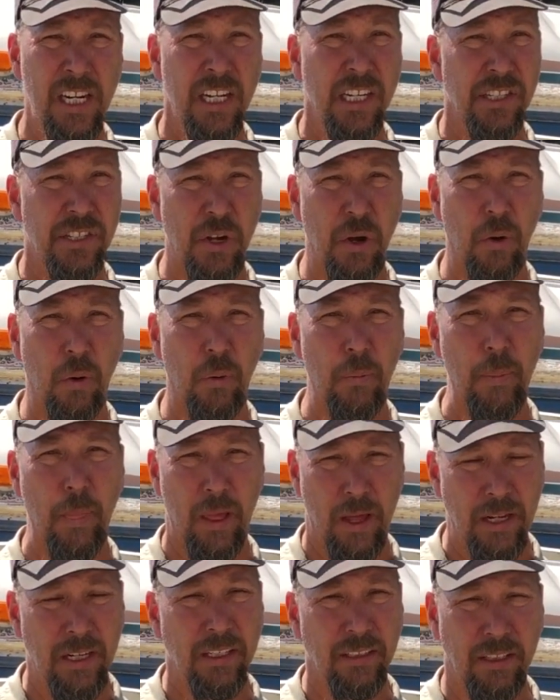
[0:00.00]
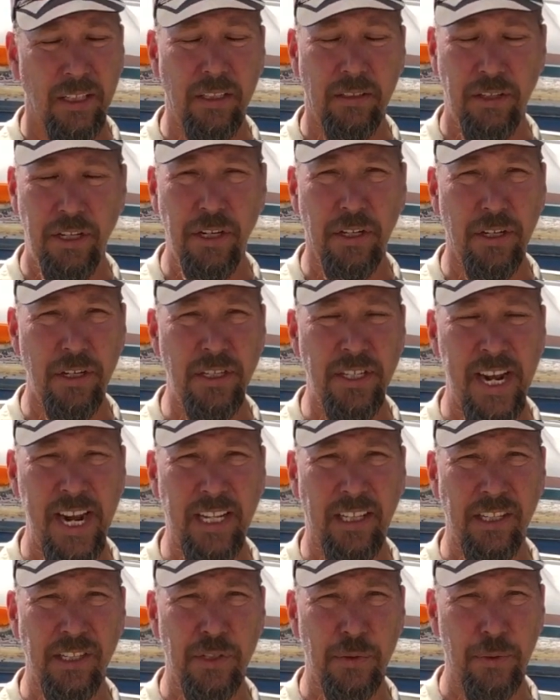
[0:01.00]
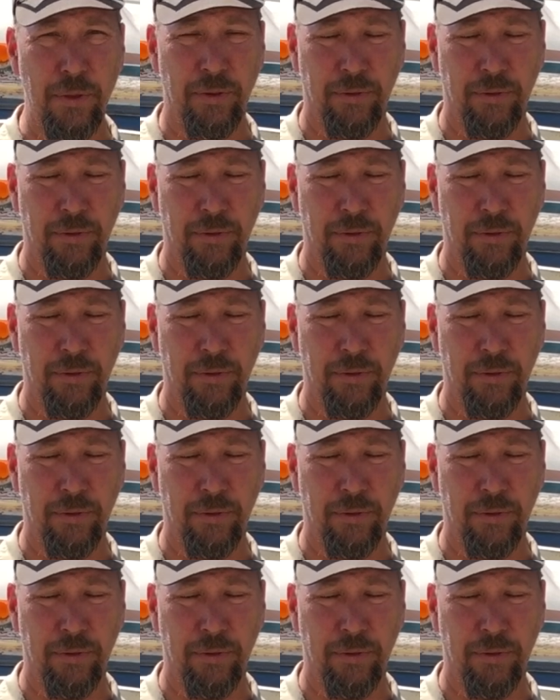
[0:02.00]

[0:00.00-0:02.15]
So you can take this to